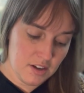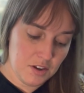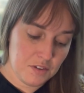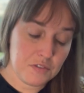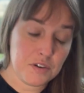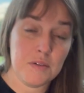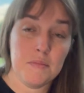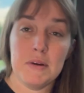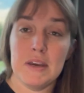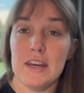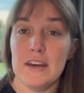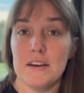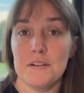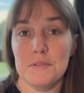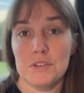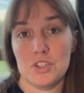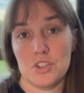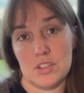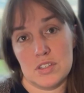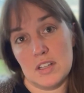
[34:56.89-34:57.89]
for me, it
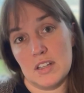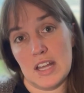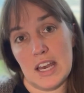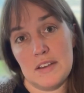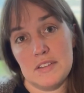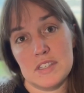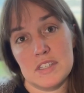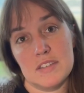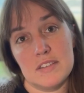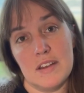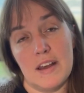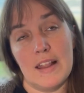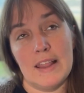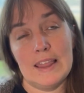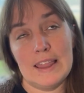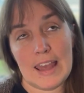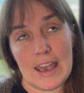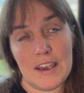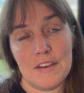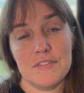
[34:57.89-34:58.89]
was just a
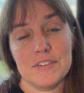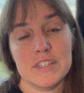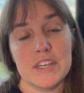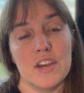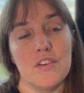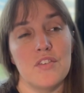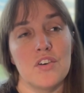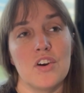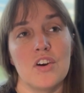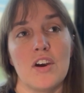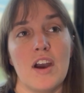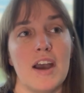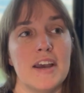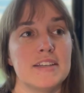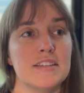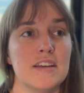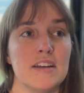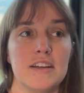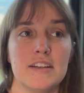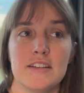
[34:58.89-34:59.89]
lifesaver. I
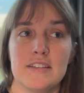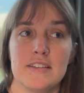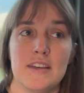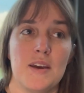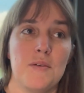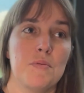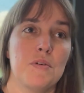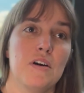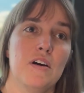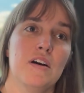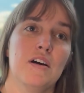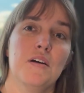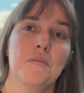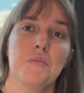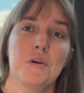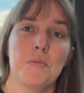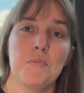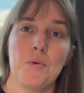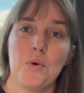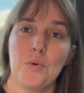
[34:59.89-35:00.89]
sent it to Sabra, and
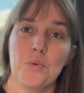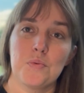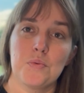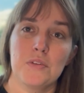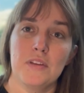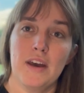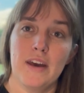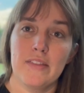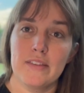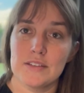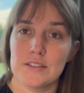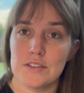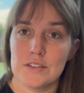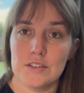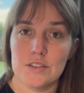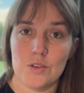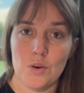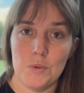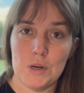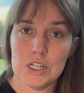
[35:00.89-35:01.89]
we both were like, this is
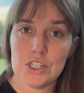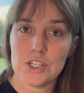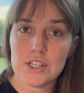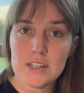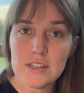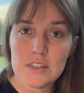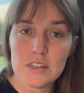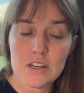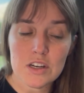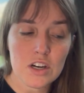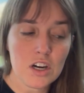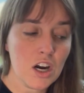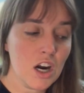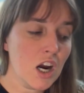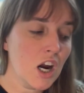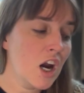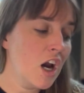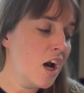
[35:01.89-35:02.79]
so much easier.